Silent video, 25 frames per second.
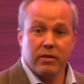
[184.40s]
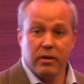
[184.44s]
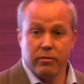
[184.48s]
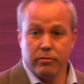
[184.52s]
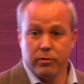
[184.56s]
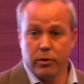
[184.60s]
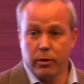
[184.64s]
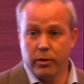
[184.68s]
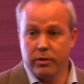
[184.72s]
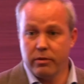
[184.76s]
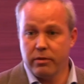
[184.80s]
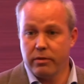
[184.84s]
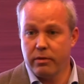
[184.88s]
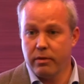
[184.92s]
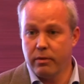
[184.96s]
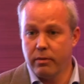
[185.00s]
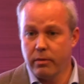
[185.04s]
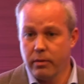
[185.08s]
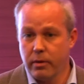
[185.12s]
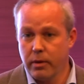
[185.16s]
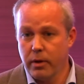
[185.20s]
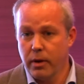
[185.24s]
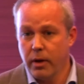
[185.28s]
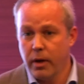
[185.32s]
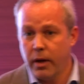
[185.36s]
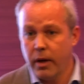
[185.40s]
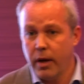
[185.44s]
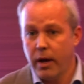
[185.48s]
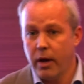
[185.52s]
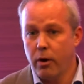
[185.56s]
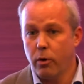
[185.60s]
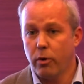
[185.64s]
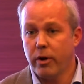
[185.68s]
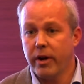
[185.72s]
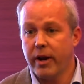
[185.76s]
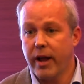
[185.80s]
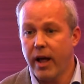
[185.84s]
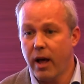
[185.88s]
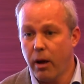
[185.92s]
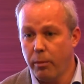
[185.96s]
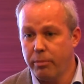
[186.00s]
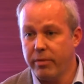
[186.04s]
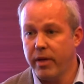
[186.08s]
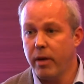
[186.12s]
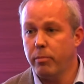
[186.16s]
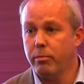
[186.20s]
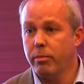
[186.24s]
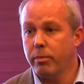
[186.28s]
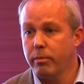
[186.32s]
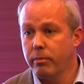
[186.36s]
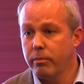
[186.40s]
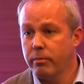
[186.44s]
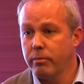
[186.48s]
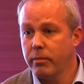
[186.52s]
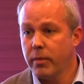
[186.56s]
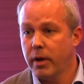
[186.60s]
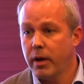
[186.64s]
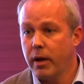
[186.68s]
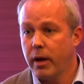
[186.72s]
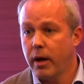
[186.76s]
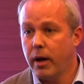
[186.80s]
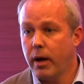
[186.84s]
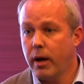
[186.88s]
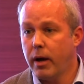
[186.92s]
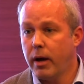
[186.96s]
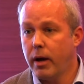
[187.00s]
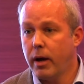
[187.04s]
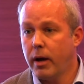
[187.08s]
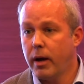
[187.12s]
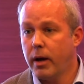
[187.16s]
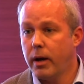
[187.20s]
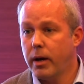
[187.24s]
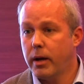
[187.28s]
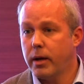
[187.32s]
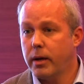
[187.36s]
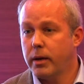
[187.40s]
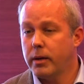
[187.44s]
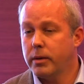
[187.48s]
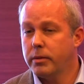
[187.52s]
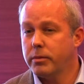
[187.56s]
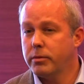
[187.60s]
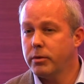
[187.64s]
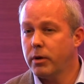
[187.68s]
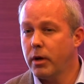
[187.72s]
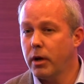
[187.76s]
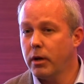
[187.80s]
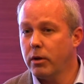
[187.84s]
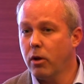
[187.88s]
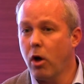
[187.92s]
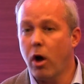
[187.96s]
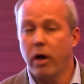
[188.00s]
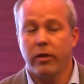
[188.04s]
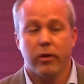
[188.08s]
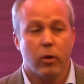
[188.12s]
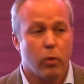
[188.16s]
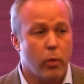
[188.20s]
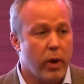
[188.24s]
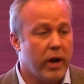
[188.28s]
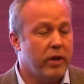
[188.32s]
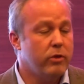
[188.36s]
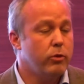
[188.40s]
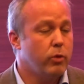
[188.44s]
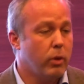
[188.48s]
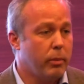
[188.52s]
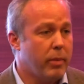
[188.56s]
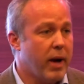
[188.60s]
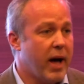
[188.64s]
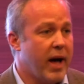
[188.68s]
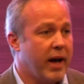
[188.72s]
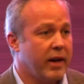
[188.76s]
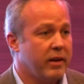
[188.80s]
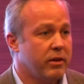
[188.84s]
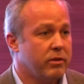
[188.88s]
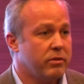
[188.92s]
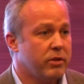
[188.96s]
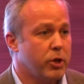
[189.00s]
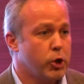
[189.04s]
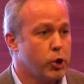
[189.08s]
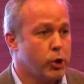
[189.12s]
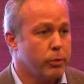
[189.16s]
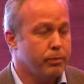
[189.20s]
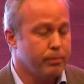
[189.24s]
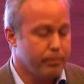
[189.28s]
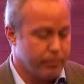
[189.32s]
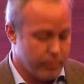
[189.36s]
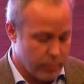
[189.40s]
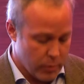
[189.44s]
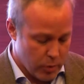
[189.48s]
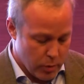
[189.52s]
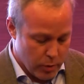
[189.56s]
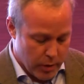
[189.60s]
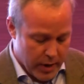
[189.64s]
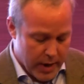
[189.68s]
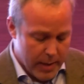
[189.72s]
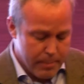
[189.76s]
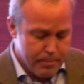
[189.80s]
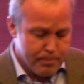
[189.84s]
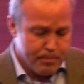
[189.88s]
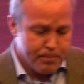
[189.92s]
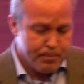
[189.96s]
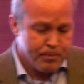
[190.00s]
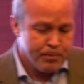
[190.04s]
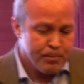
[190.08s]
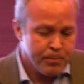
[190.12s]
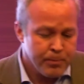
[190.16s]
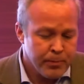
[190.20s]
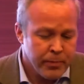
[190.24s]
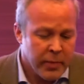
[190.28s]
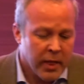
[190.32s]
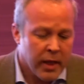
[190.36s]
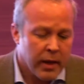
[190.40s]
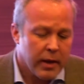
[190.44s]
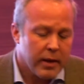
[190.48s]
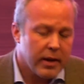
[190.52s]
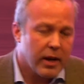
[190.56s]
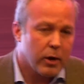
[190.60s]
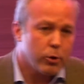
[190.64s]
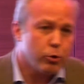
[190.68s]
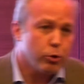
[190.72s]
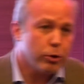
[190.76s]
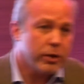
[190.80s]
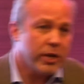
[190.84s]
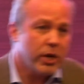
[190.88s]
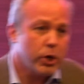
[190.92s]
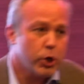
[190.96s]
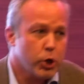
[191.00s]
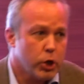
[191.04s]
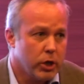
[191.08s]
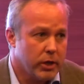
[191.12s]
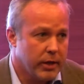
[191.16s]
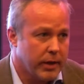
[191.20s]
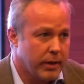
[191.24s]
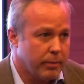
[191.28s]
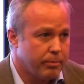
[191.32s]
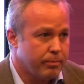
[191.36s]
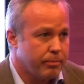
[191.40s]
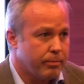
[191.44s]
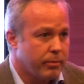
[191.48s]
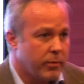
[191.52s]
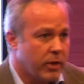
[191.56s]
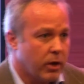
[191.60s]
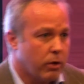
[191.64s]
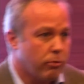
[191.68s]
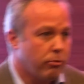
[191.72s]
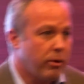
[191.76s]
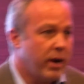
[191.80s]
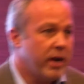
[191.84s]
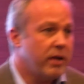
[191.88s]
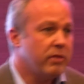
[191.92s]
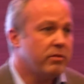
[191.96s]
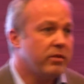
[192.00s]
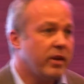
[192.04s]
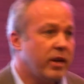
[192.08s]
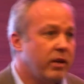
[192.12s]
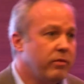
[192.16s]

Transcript: influence in order to help them along their way to a buying decision. Okay? Now, traditionally, the greatest